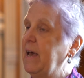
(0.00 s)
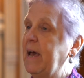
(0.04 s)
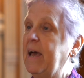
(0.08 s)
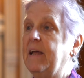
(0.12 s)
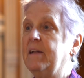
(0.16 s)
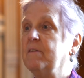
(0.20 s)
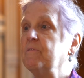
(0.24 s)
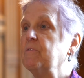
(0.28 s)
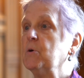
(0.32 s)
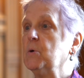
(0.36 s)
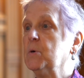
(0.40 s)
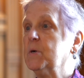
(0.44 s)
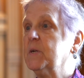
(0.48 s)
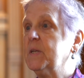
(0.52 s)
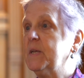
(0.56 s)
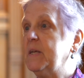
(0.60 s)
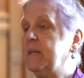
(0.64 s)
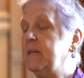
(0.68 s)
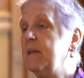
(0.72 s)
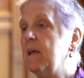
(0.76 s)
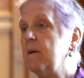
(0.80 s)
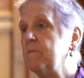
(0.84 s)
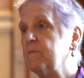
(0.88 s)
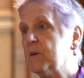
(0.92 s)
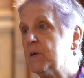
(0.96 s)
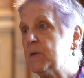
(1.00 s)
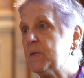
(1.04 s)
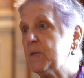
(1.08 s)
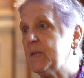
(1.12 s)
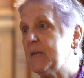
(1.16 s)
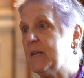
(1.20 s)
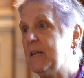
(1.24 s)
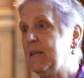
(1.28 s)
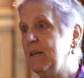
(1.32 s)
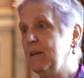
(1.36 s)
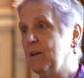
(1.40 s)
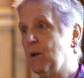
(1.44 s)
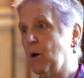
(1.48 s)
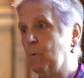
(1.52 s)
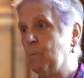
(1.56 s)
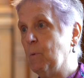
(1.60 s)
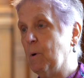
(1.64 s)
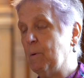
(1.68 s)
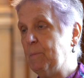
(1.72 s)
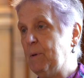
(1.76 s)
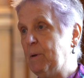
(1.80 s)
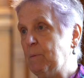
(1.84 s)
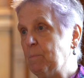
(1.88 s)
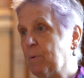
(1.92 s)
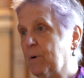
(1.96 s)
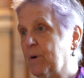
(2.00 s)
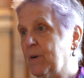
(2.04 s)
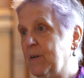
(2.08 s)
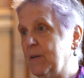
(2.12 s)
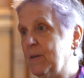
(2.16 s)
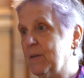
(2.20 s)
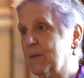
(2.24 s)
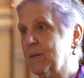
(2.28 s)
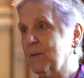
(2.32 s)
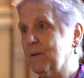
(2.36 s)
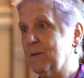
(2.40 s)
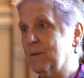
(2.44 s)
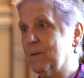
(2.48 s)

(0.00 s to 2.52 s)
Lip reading: And of course, had never seen a woman priest,